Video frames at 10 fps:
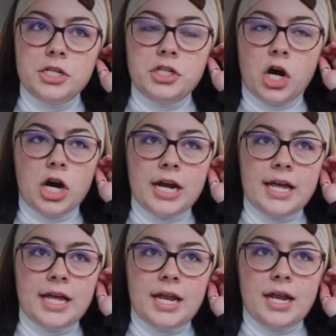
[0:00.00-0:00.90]

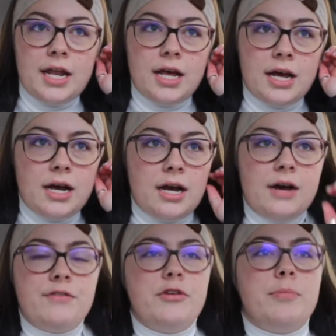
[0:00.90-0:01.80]
Target,
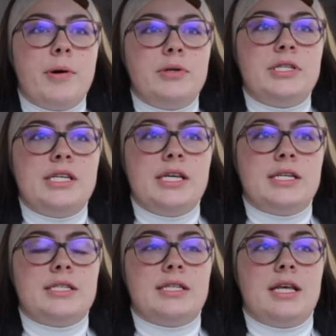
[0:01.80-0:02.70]
a few
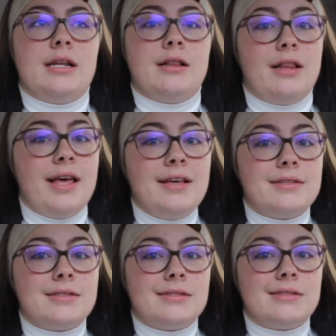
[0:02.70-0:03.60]
boutiques, and then
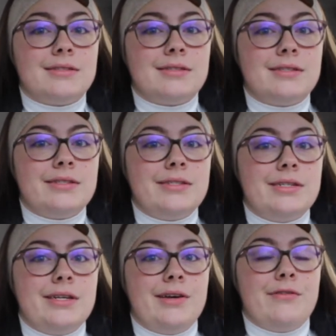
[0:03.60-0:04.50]
Glik's.
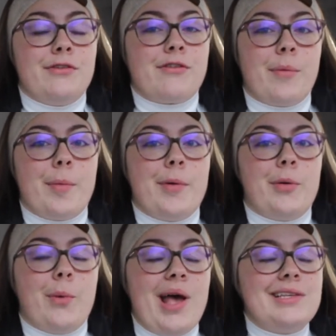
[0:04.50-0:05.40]
If you're from the
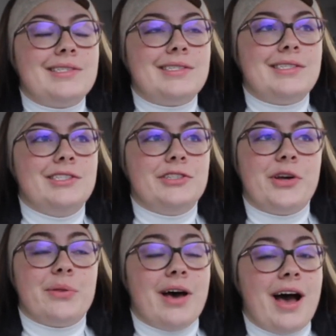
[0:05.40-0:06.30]
Midwest, you'll
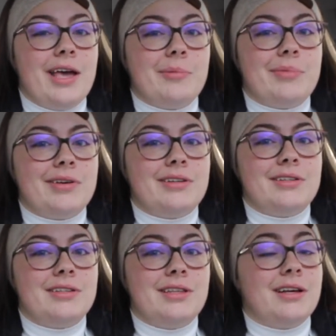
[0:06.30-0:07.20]
know the hype,
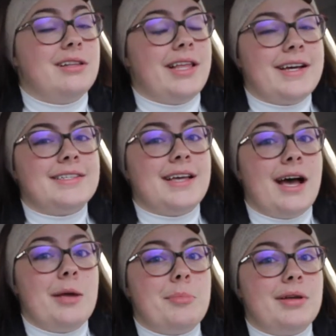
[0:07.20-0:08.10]
the Glik's
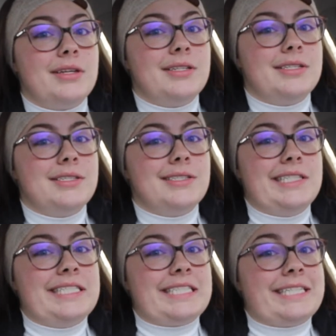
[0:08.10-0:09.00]
hype.
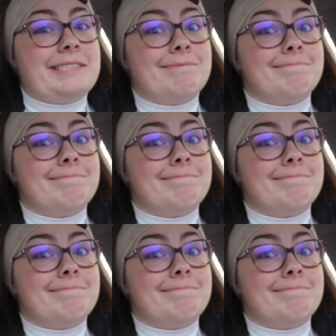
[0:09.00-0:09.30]
So,